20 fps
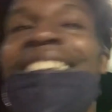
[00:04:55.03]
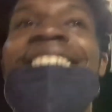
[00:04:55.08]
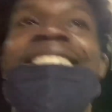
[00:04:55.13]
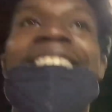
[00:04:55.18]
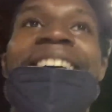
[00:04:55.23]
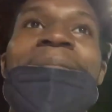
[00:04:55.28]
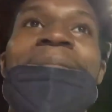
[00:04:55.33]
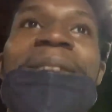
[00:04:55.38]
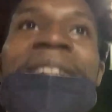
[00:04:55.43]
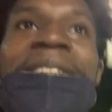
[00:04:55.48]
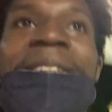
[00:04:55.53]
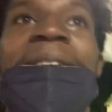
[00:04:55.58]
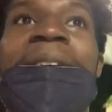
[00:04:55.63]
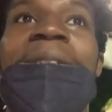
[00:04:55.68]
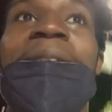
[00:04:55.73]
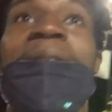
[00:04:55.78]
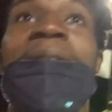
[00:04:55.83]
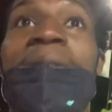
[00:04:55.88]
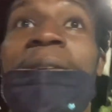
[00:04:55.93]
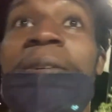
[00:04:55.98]
I'm about to go
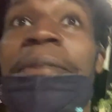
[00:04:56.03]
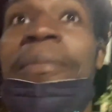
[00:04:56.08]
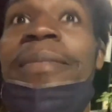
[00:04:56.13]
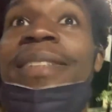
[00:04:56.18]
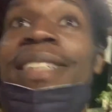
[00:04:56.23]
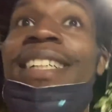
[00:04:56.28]
home,